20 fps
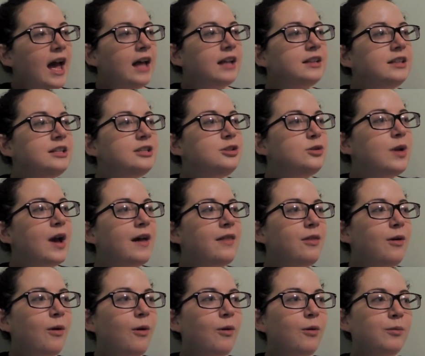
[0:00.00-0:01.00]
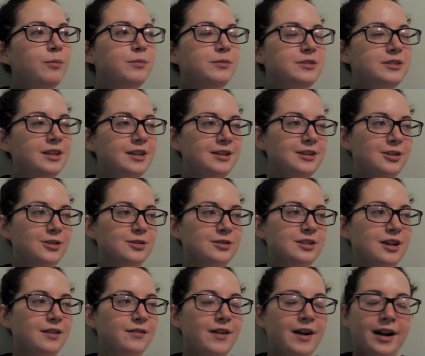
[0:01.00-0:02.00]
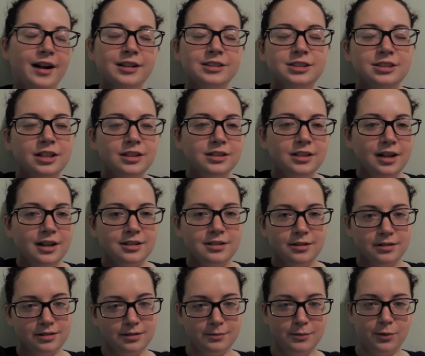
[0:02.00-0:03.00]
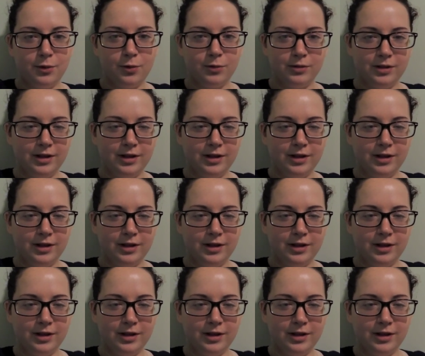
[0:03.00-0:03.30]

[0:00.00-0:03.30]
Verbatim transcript: At least you had the whole thing to yourself. I got stuck next to some old